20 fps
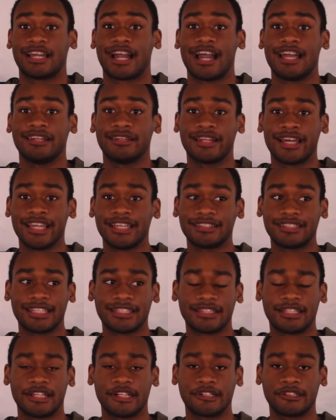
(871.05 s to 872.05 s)
I like
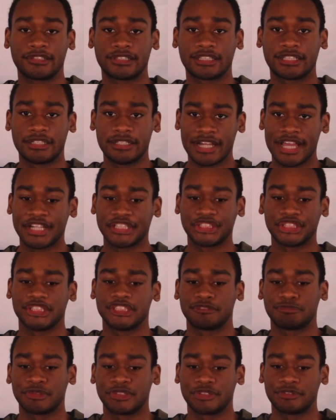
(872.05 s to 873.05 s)
that there's
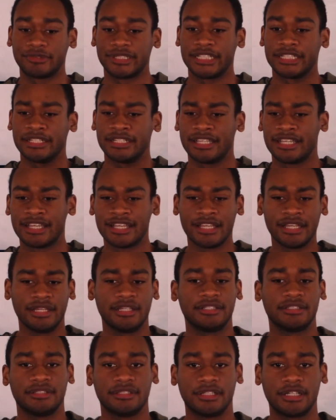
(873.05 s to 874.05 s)
connections between
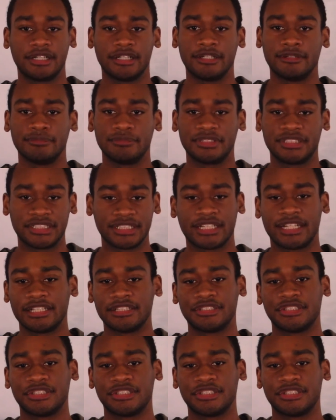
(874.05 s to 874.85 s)
G.I.